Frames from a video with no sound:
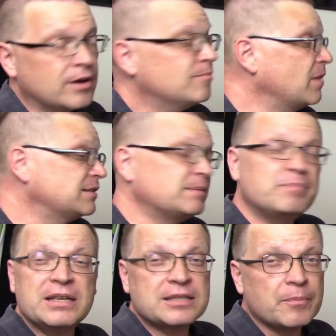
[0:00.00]
It must
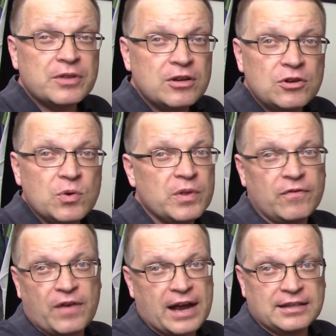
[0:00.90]
be something to do with the
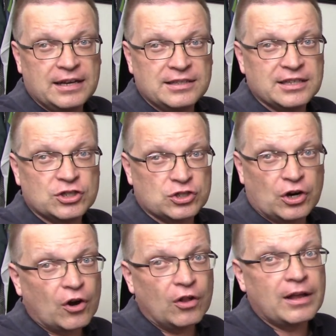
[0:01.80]
fact that it's
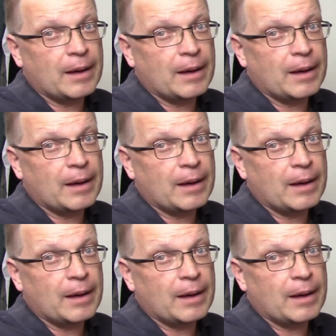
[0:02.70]
external.